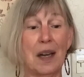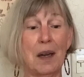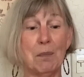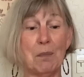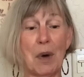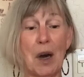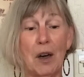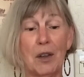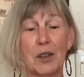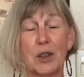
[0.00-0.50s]

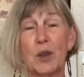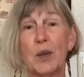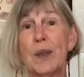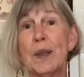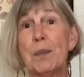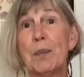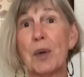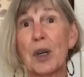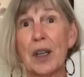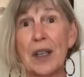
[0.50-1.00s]
Baldwin
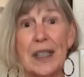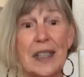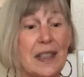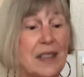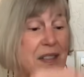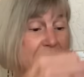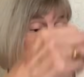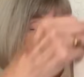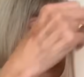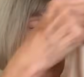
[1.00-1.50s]

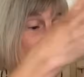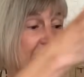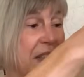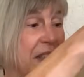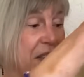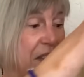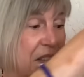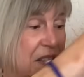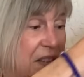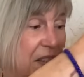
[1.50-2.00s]
Birdies. That
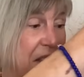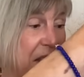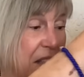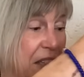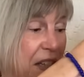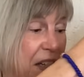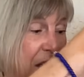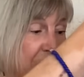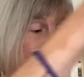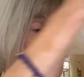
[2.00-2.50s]
is the
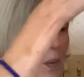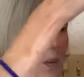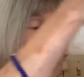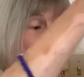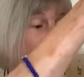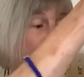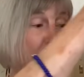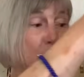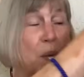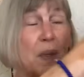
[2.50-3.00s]

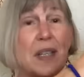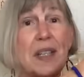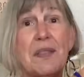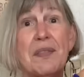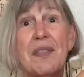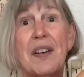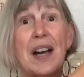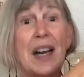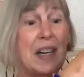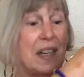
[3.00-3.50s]

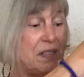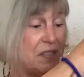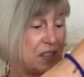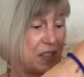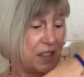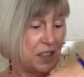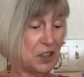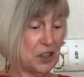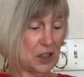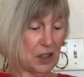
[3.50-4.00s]
2025
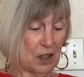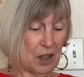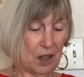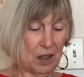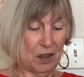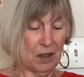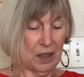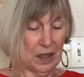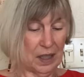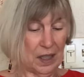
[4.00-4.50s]
Stitch
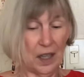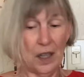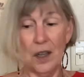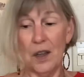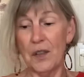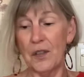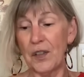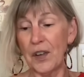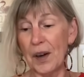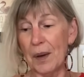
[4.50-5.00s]
Along
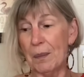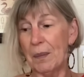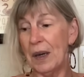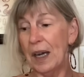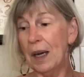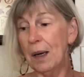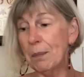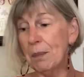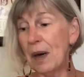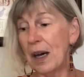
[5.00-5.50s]
from
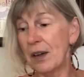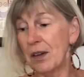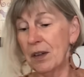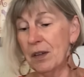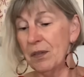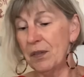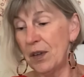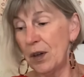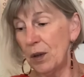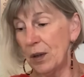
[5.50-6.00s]
Modern
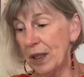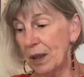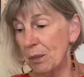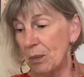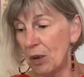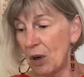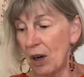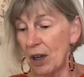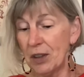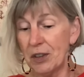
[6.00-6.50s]
Folk
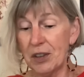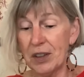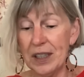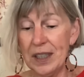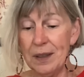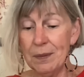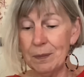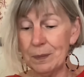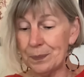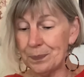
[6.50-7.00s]
Embroidery.